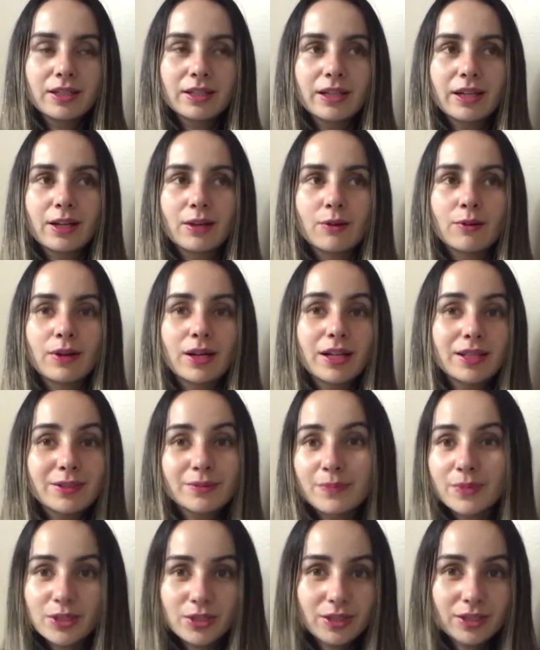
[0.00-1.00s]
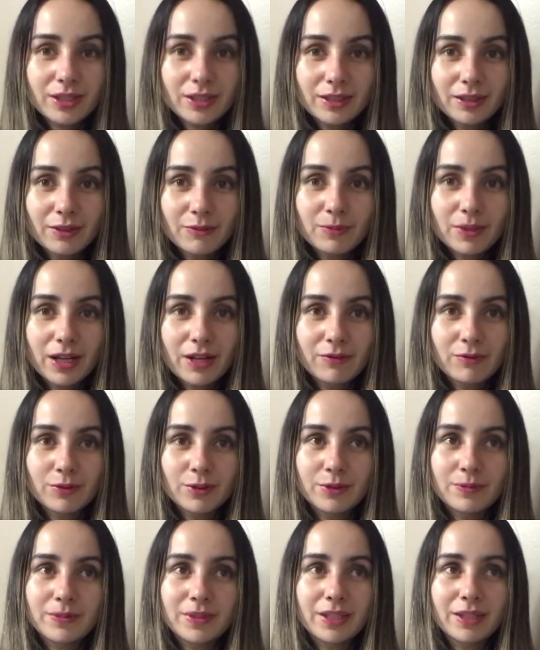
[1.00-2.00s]
Now, as much as I love
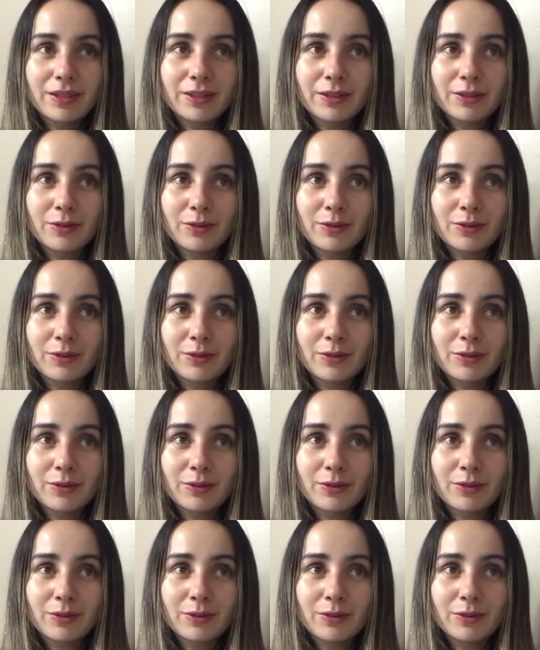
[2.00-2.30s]
platforms and I think